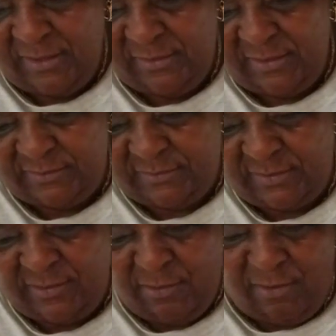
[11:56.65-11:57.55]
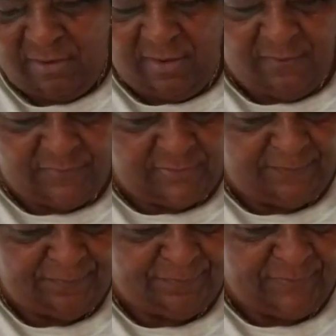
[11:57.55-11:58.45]
gets in your
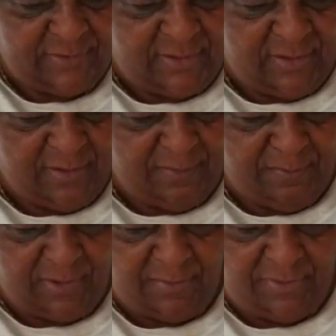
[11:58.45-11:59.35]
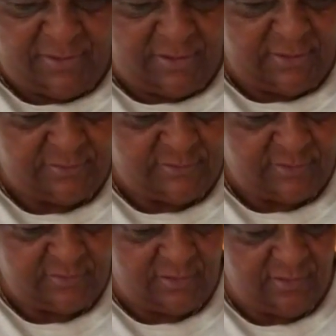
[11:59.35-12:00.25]
oven. Maybe give it
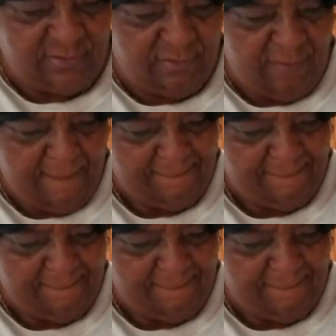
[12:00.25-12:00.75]
just a little